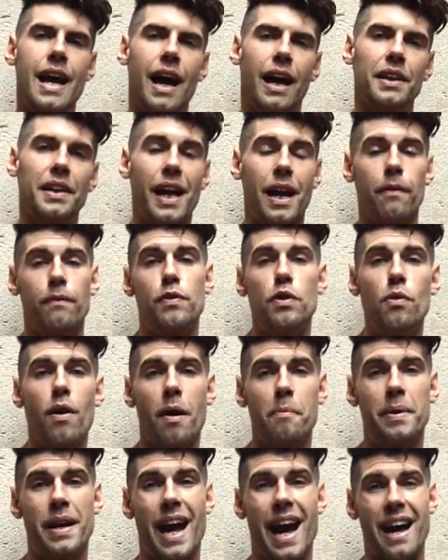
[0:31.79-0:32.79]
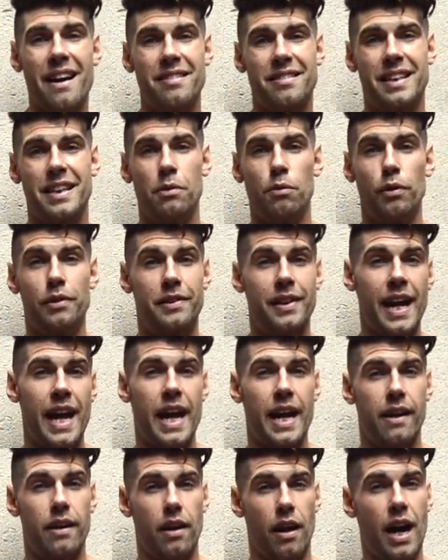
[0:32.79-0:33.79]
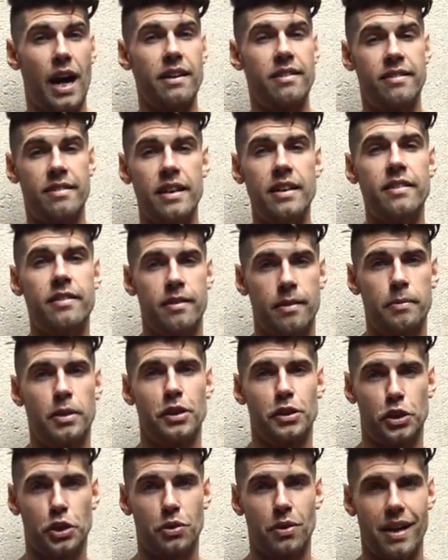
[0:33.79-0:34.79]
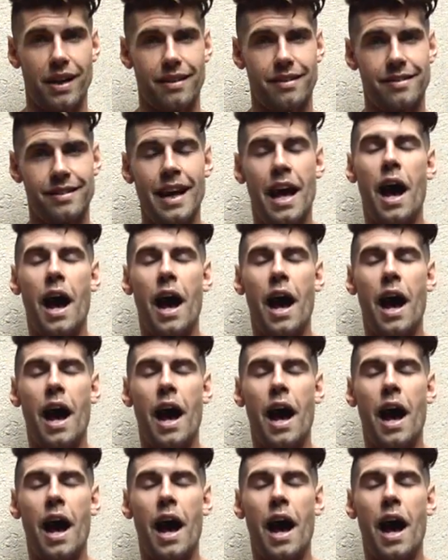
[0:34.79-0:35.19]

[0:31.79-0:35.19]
A lot of you have been asking, well Dan, I see some of your tricks,